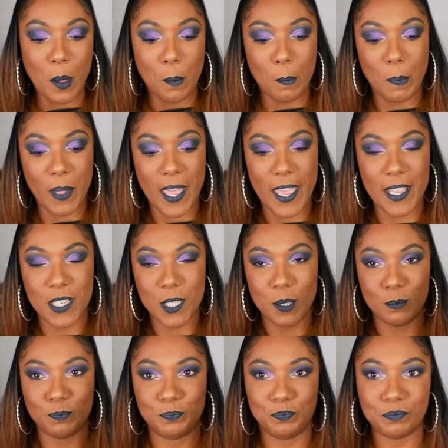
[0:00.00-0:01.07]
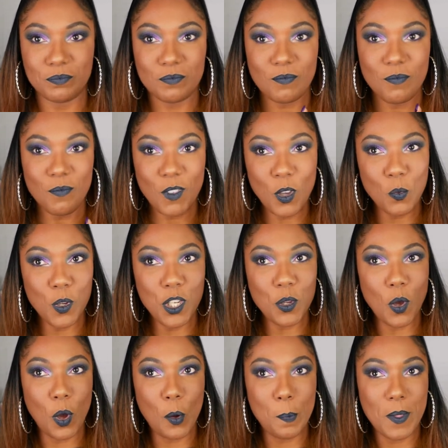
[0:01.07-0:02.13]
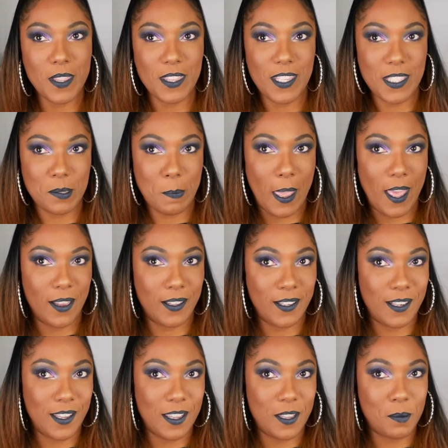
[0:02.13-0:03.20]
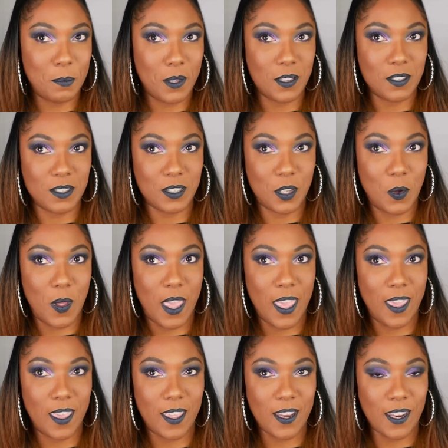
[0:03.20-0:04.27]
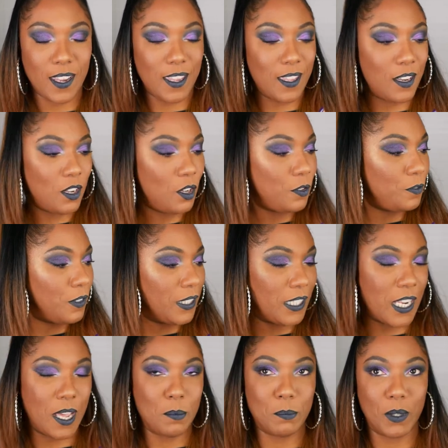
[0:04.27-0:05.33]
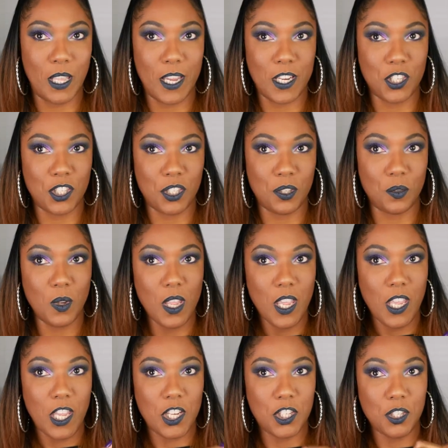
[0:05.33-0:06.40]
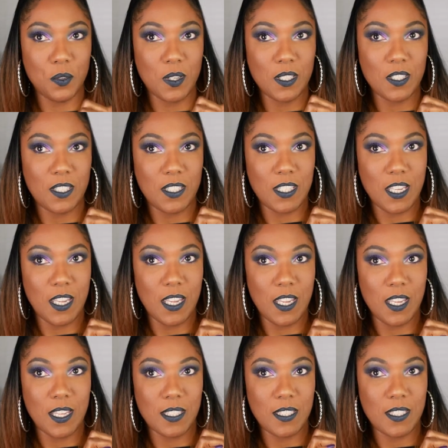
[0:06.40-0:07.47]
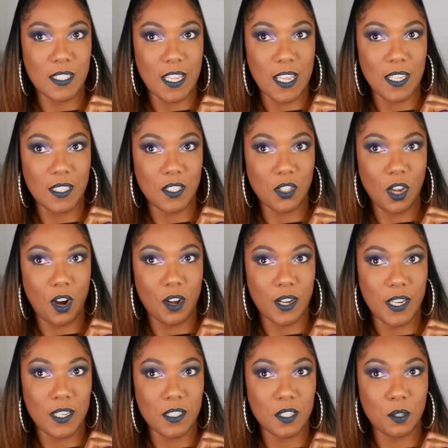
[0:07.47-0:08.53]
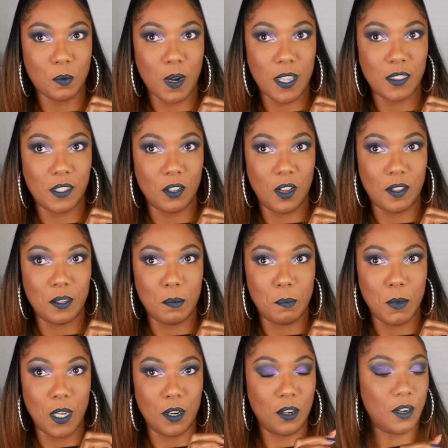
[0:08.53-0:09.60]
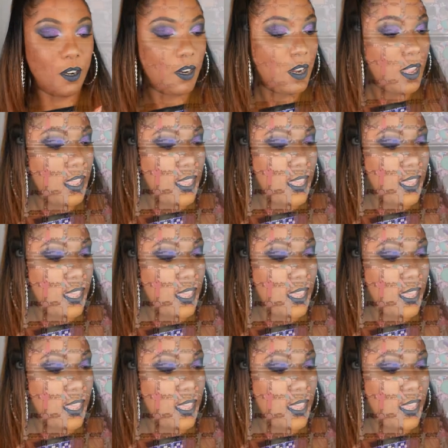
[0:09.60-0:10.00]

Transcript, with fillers: But when you open this palette up, I'll just go ahead and hopefully not blind you. As you can see, it says Tartiest right there on the mirror.